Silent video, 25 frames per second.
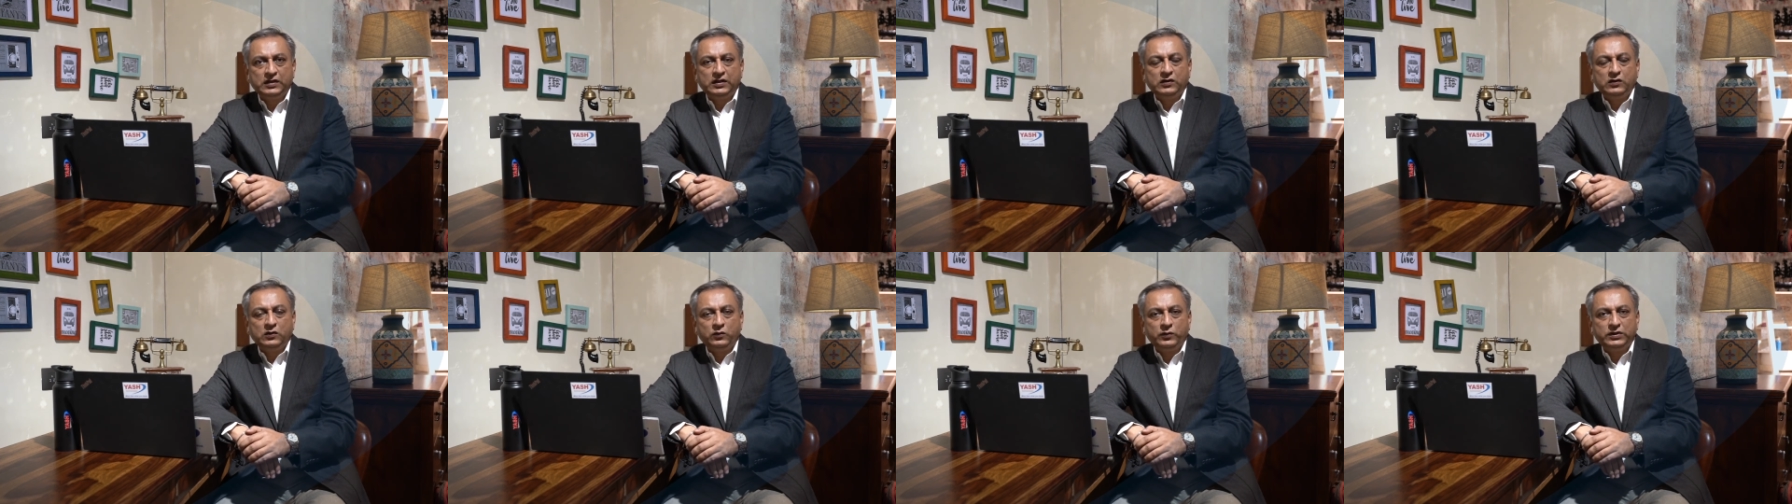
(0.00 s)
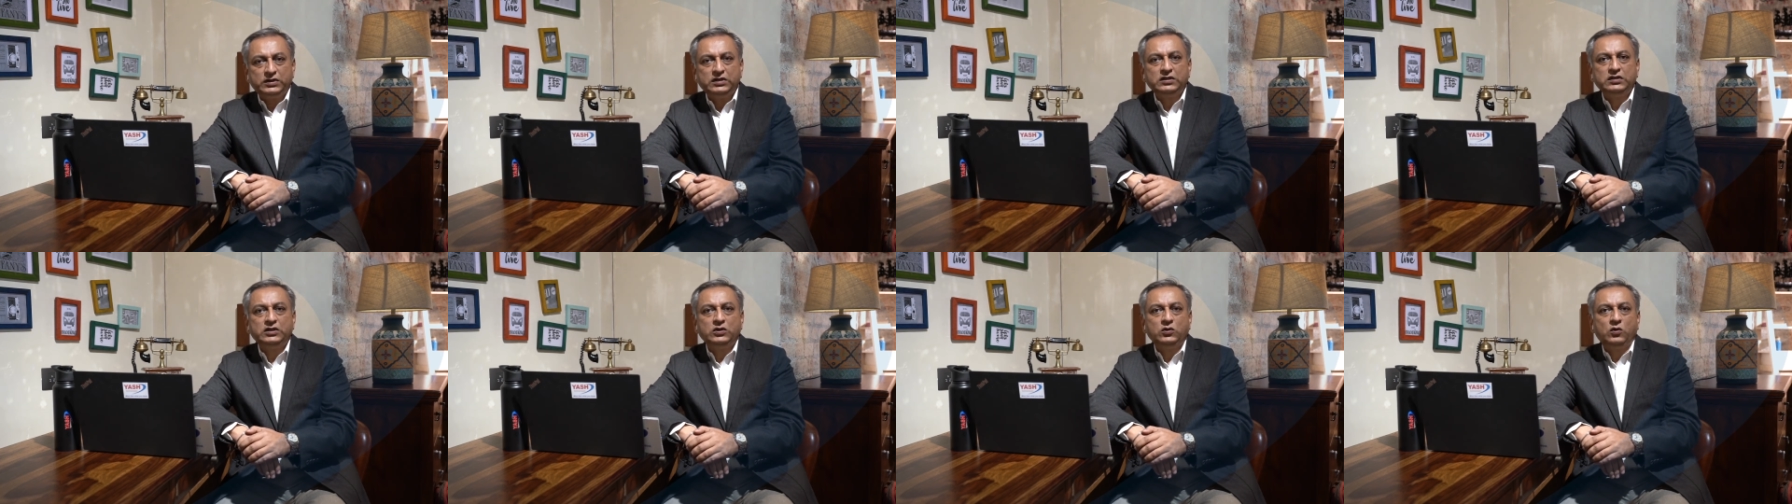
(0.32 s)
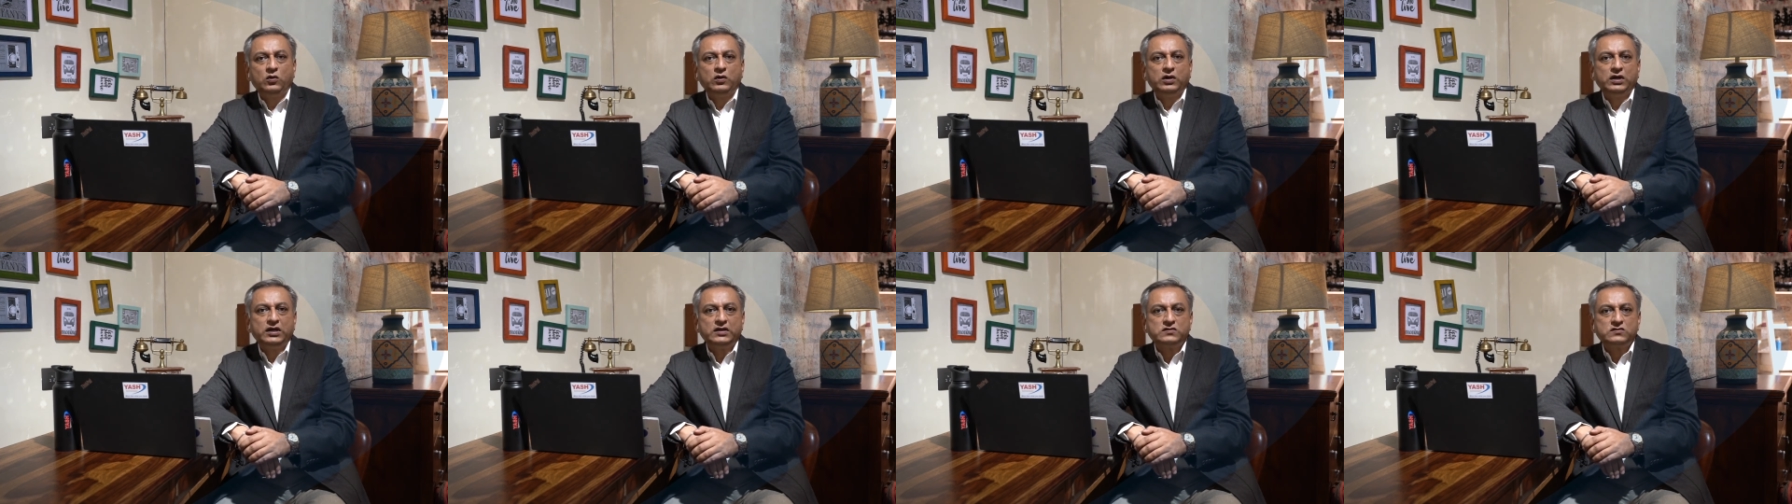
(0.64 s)
within the
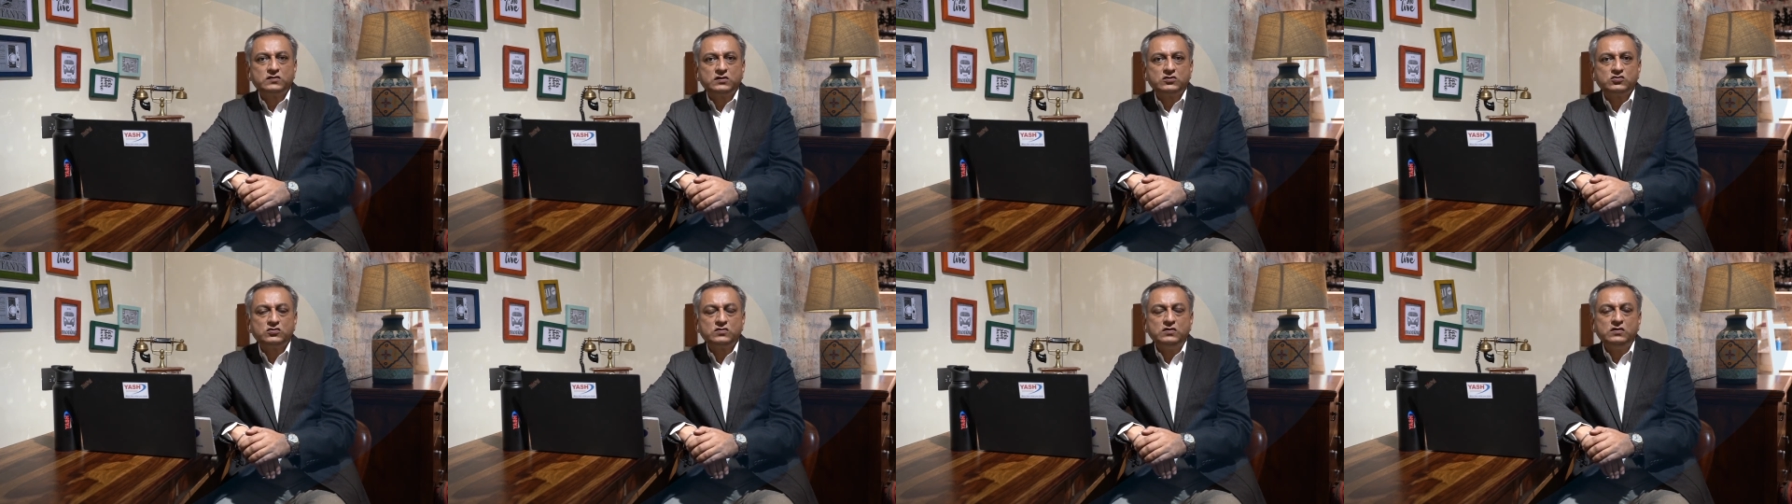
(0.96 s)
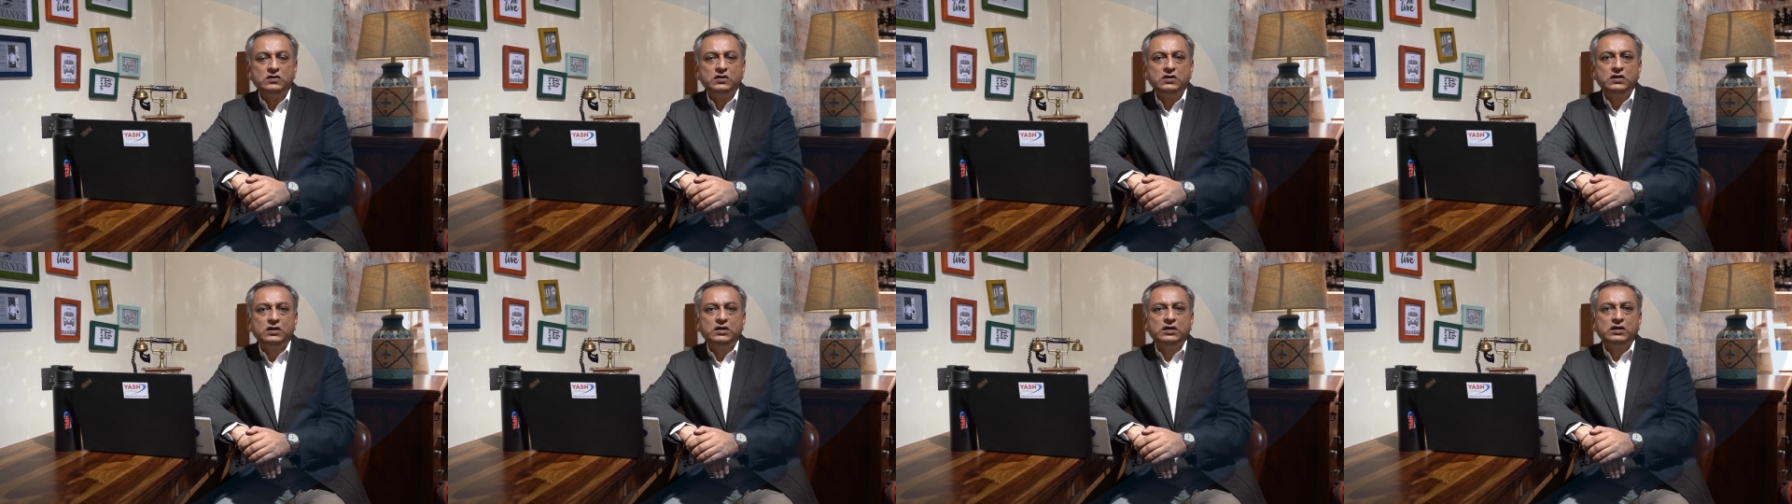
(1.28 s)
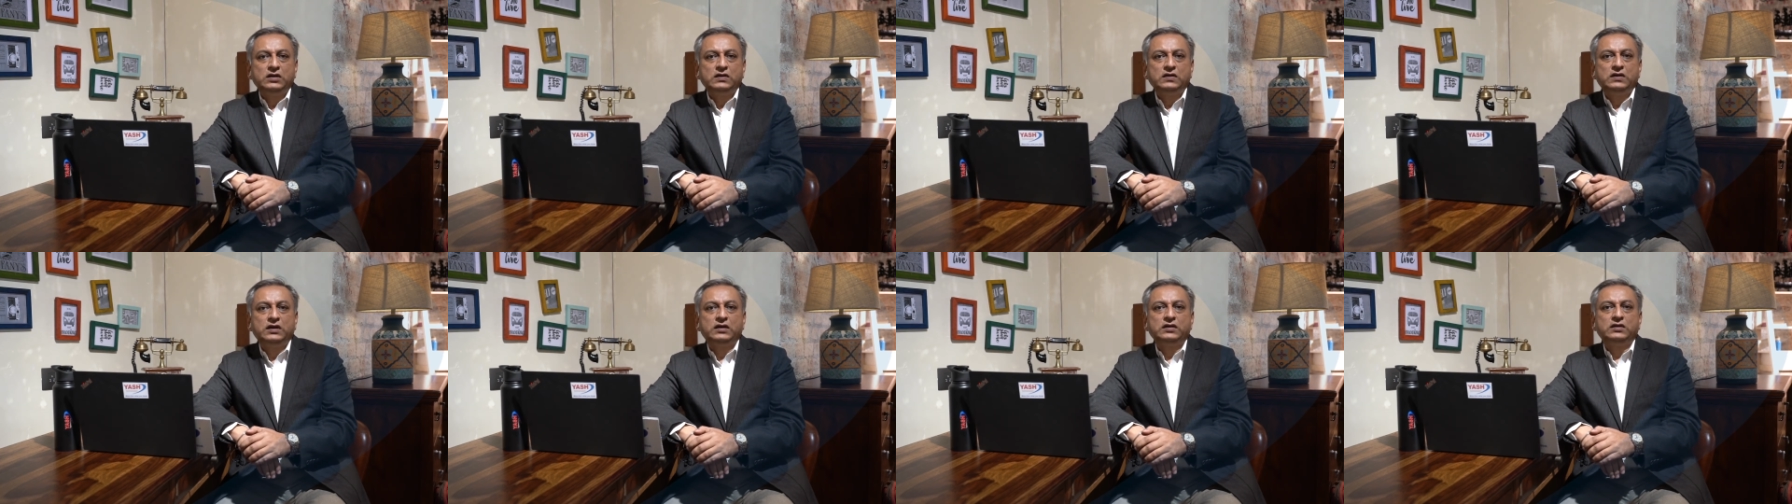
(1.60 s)
organization
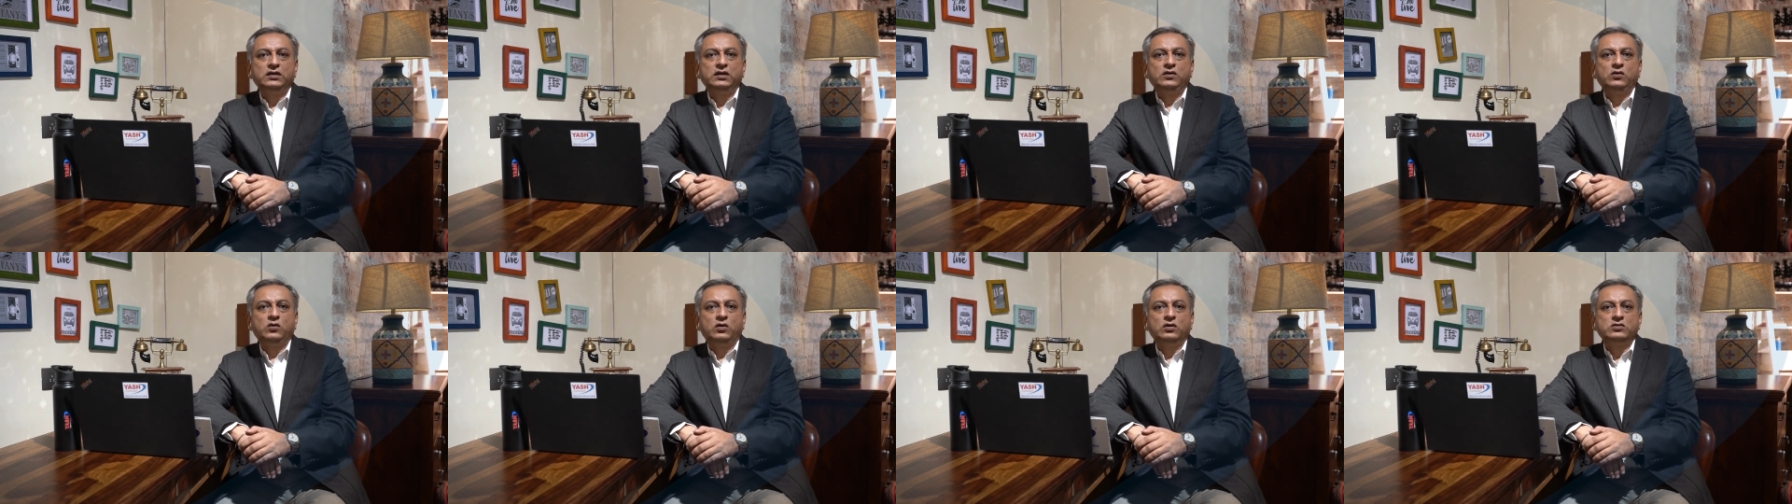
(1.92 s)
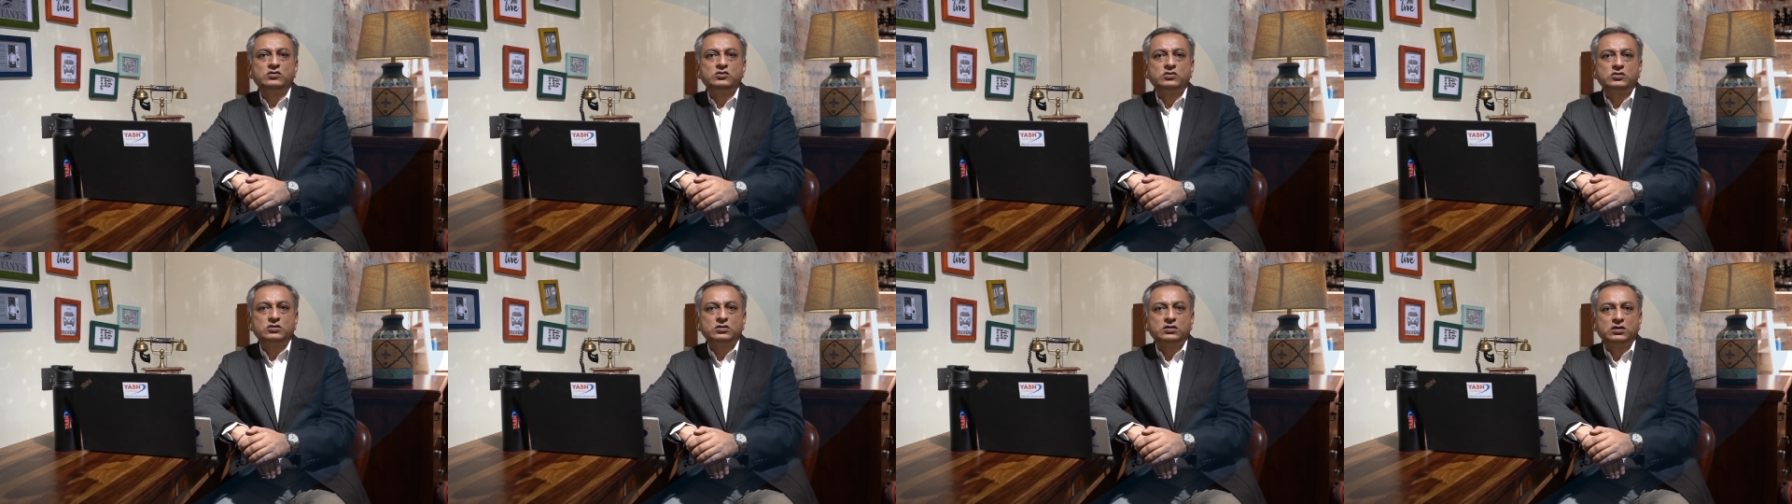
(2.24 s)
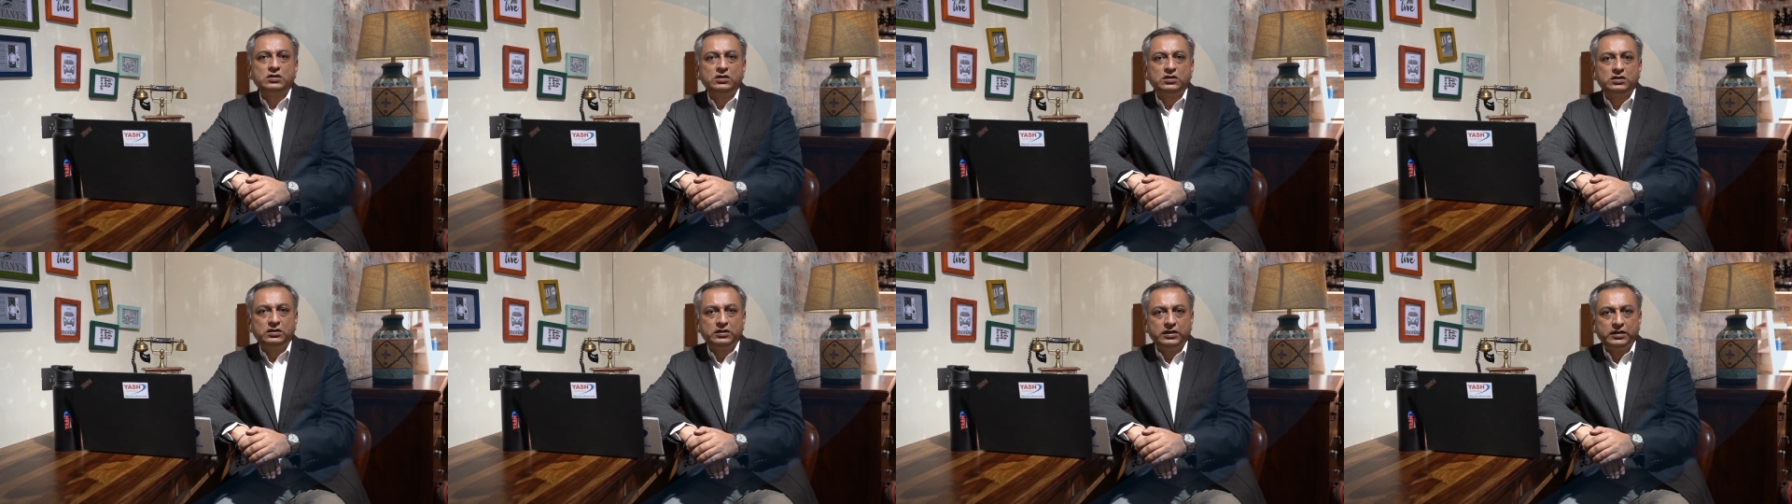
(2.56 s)
that they launch
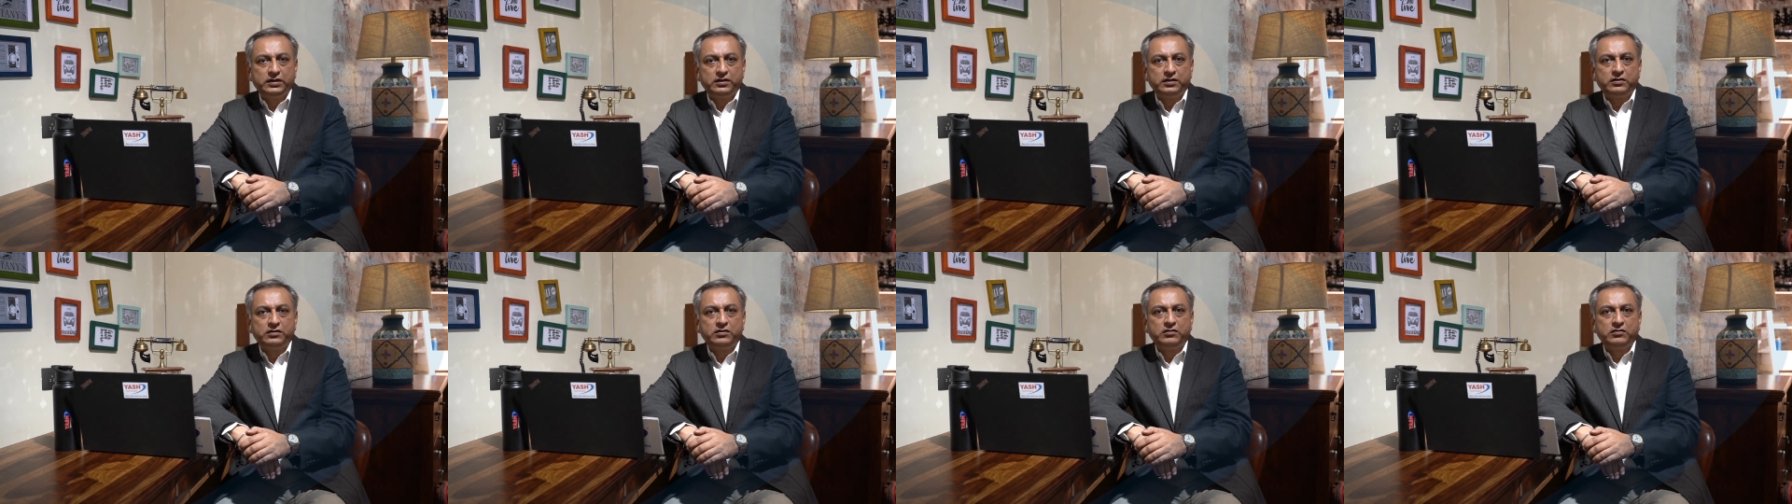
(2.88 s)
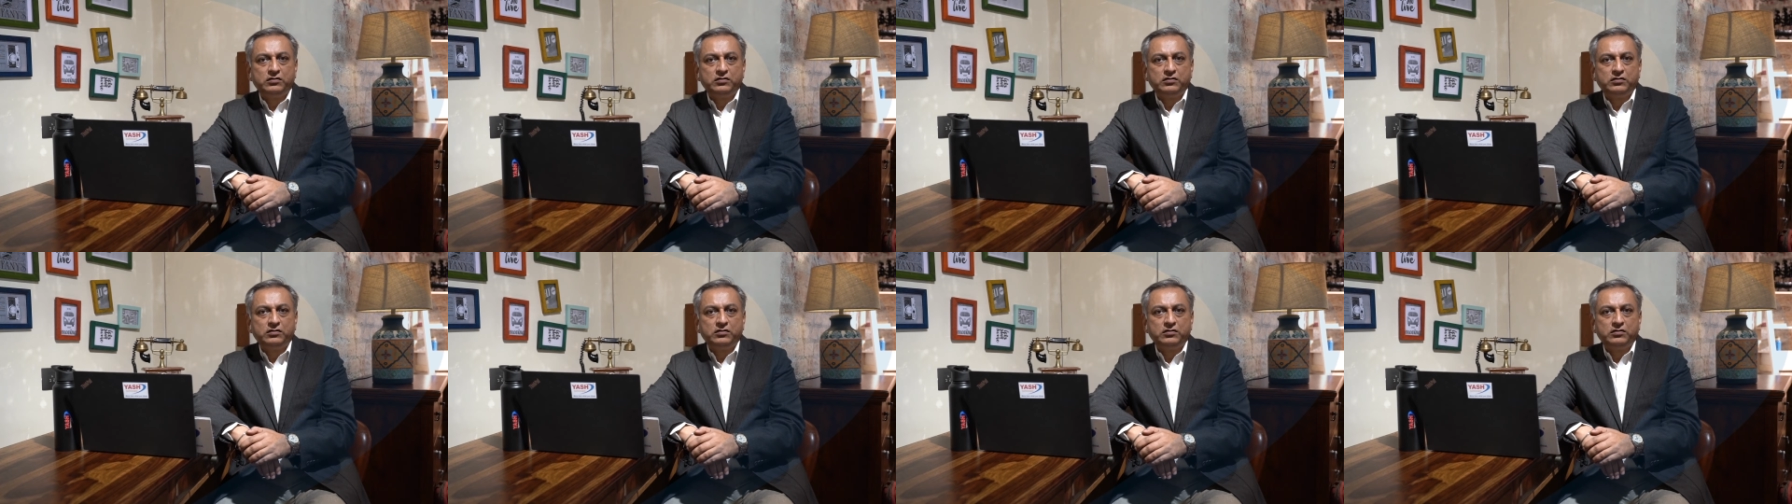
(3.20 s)
their